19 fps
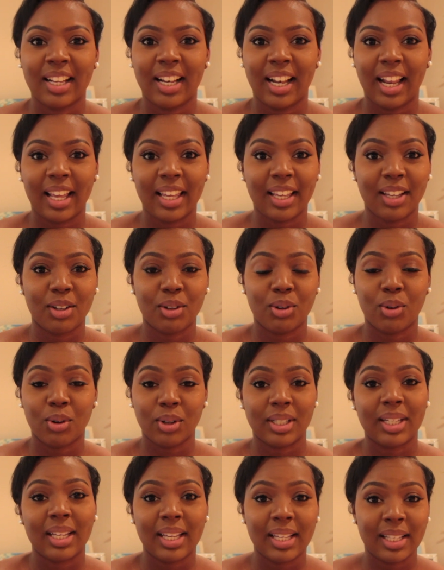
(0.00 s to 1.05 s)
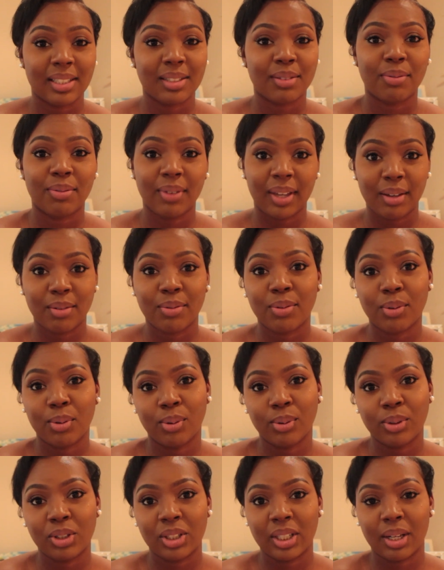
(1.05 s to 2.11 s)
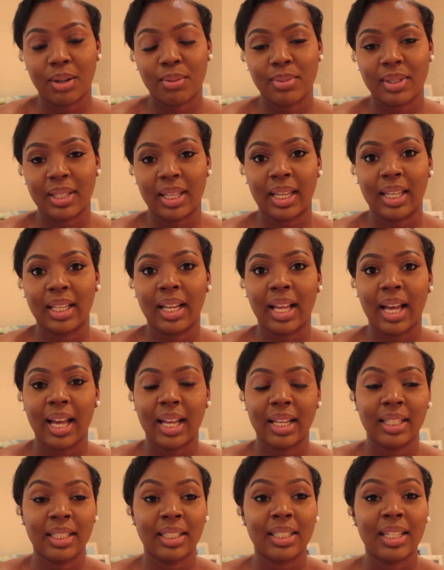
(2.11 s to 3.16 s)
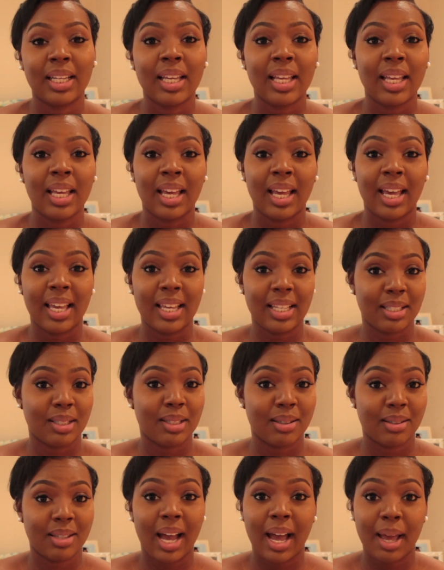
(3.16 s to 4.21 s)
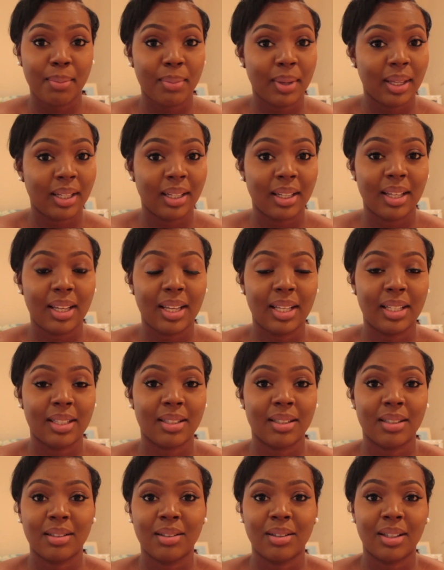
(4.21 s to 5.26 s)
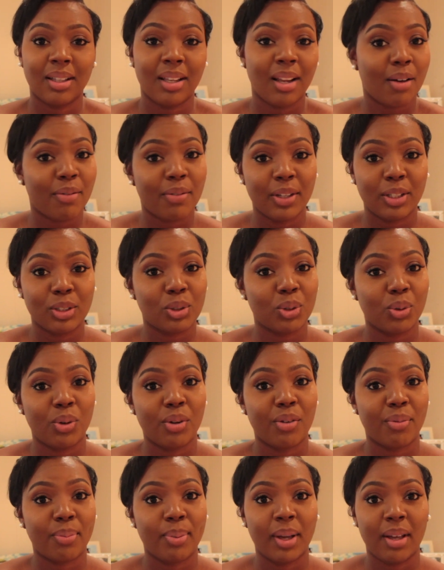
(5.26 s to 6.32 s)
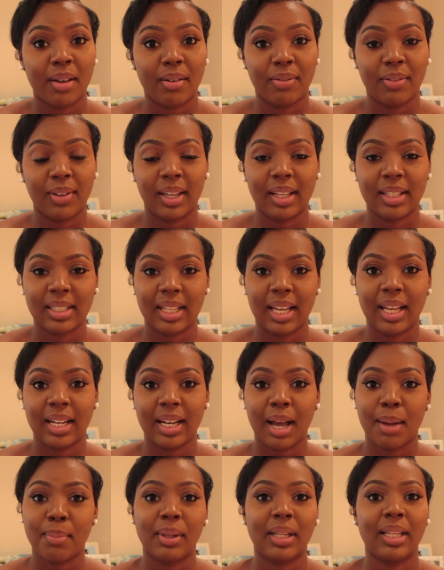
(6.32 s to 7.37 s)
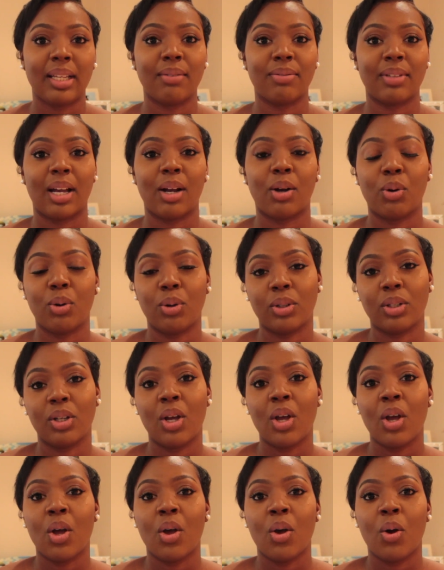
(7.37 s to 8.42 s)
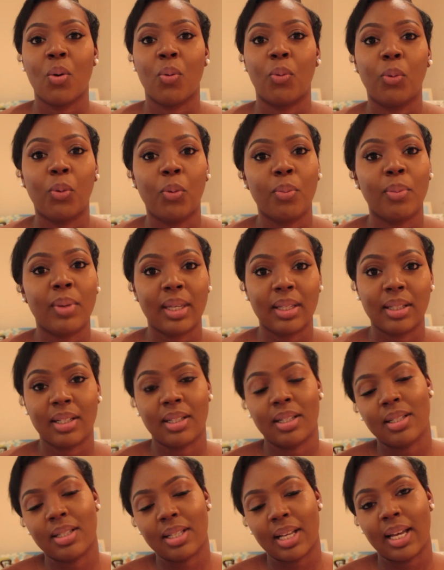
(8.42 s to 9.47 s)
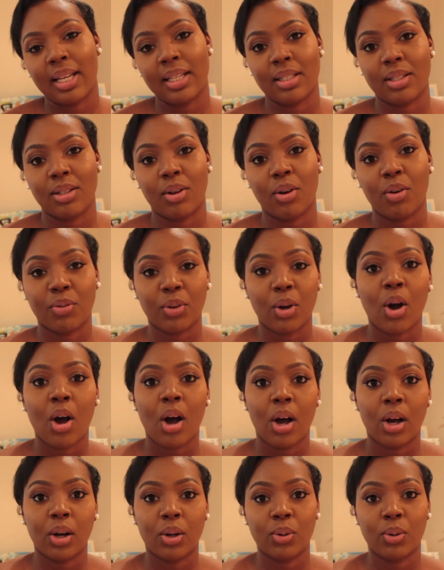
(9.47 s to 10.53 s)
Like, God is faithful. Do you get what I'm saying? And his timing is nothing short of perfect. And I believe that God will meet the desires of your heart